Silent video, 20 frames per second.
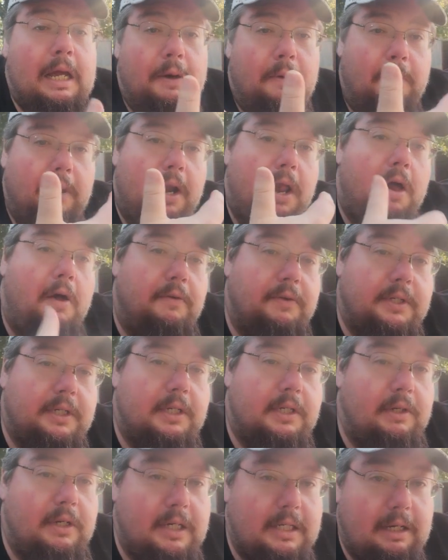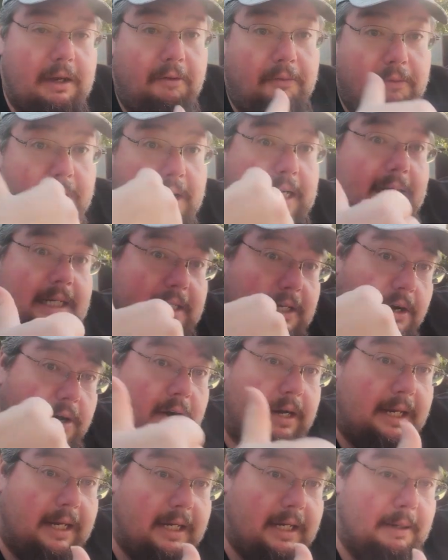Well, and all of a sudden you see Frank is
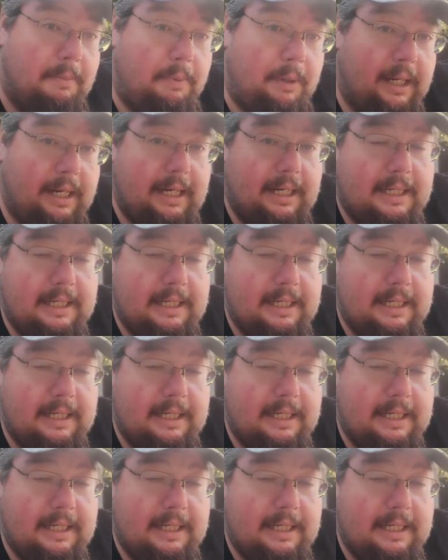already in the plane